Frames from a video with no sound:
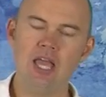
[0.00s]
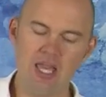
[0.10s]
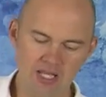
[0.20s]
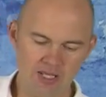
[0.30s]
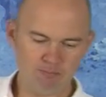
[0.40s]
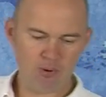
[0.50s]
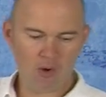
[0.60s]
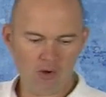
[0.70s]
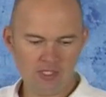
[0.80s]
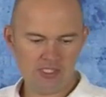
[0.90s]
And
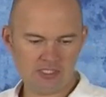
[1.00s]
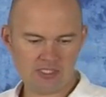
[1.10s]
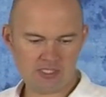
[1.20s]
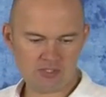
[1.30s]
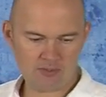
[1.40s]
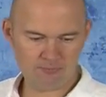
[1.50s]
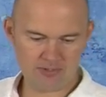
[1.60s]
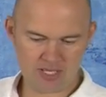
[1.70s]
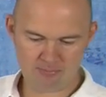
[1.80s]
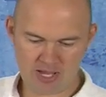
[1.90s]
Paul, he said
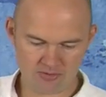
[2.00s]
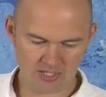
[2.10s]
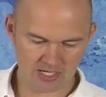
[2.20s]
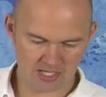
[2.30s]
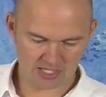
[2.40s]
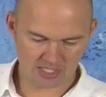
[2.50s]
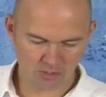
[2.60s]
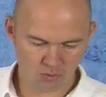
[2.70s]
something about that, like in